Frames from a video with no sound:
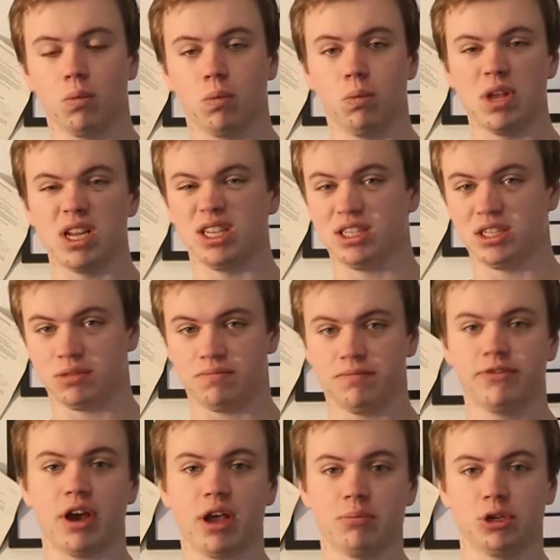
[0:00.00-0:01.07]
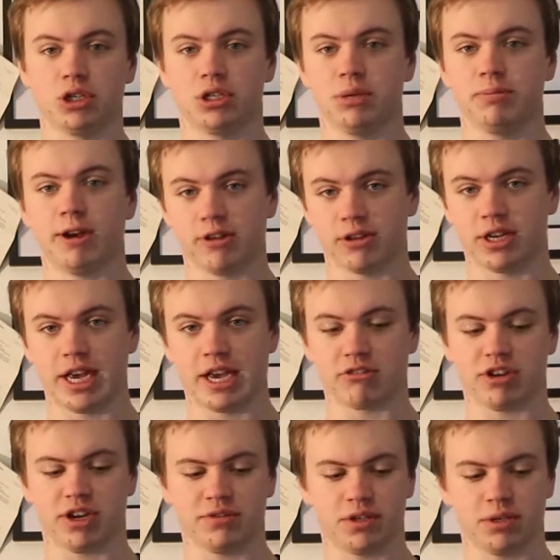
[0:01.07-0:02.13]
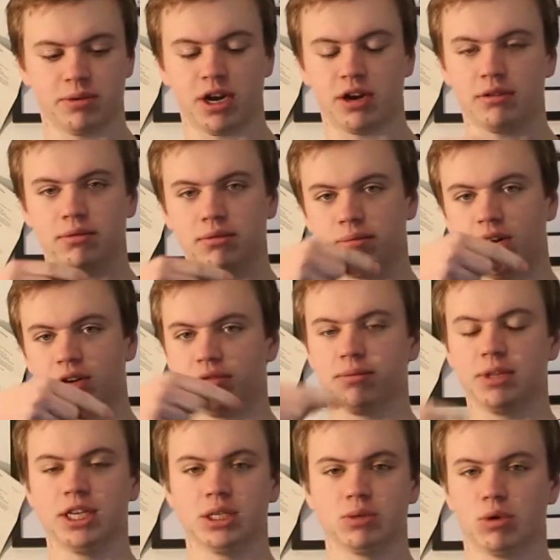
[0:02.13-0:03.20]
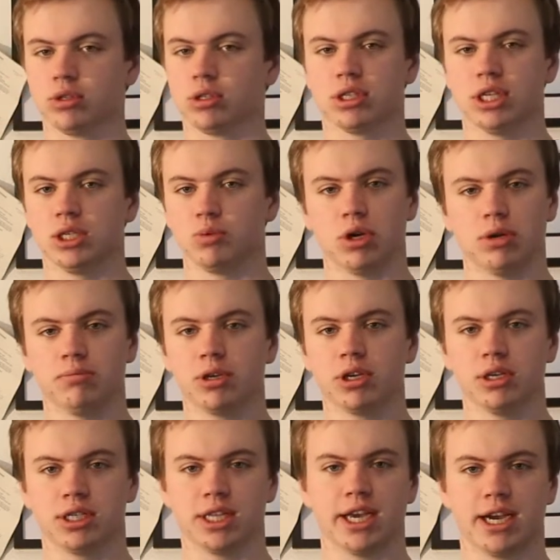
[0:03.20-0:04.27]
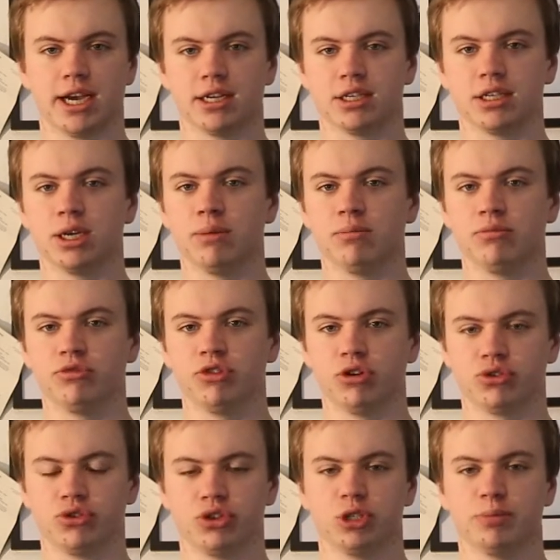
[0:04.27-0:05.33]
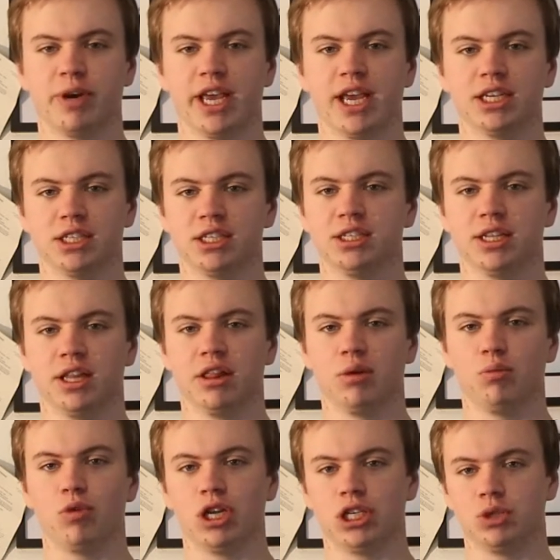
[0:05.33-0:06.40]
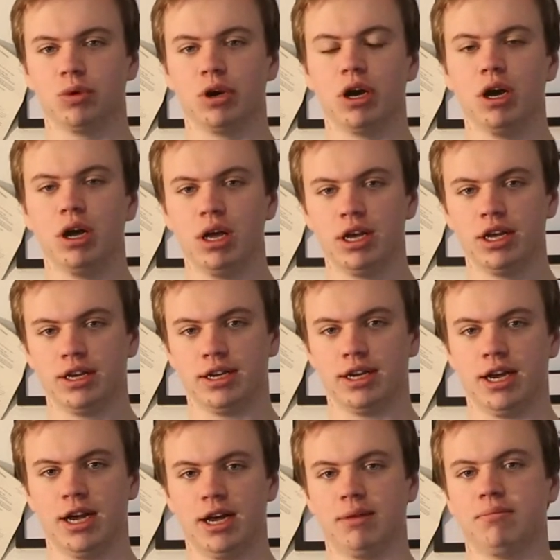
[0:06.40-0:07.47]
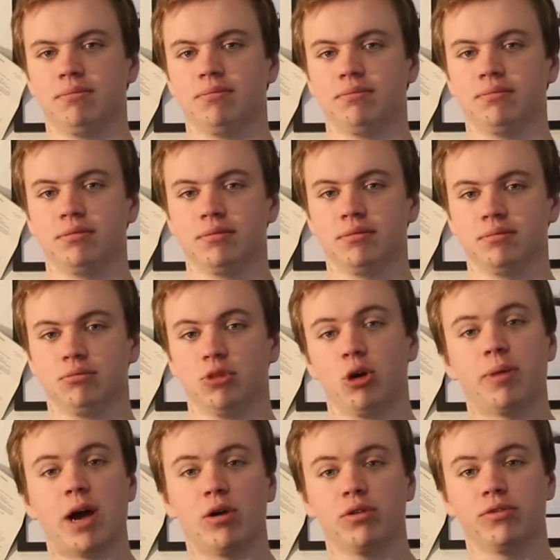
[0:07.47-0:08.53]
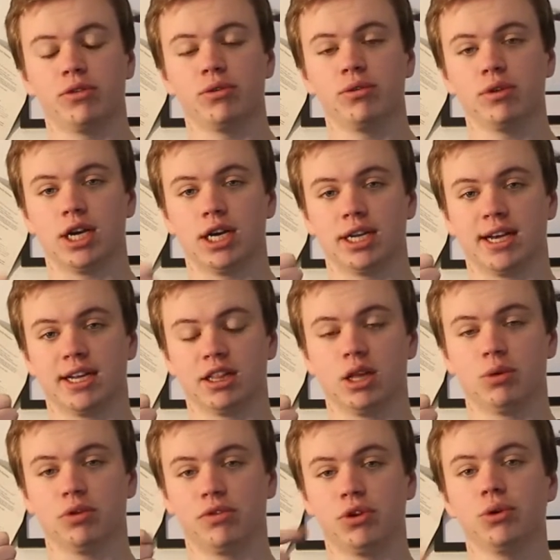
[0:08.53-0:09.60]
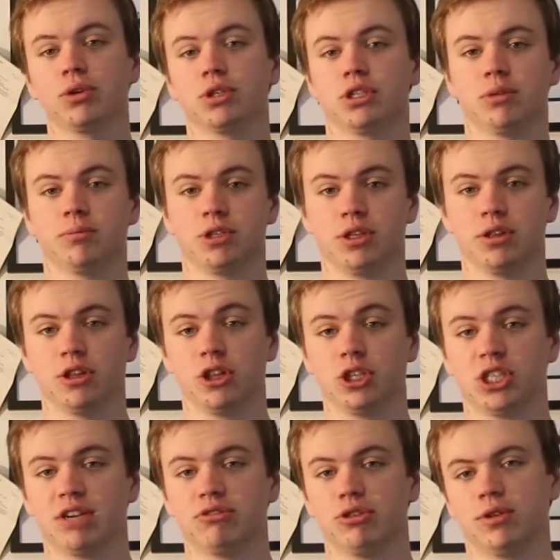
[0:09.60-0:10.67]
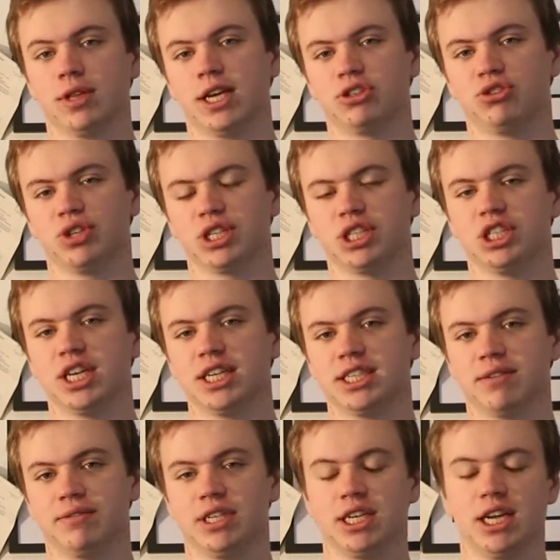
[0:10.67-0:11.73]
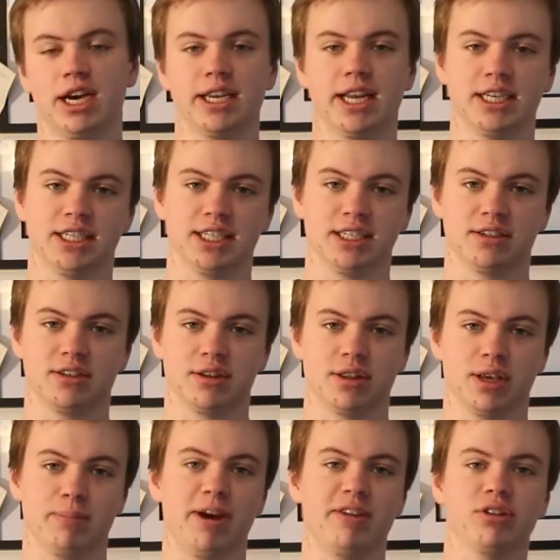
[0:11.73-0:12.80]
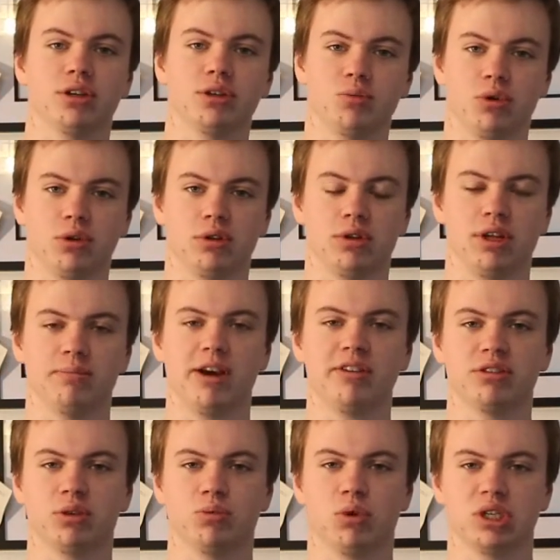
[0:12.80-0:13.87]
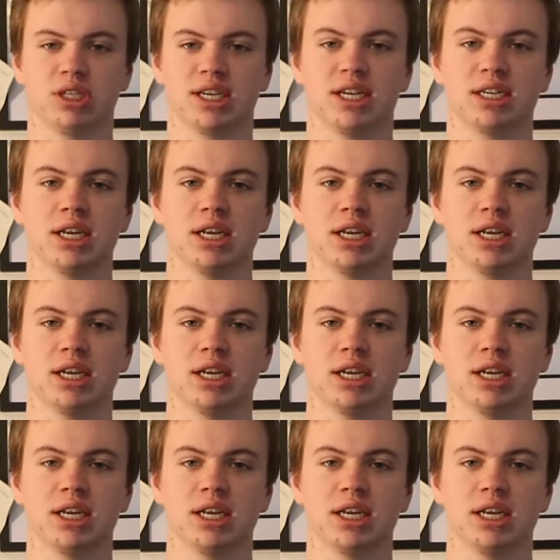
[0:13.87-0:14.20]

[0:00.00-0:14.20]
is very much an American aircraft. Apart from these ones, these weren't, because they had Rolls-Royce Spey engines in them, which were more powerful and had lower fuel consumption than the General Electric J79 engines that the American ones had,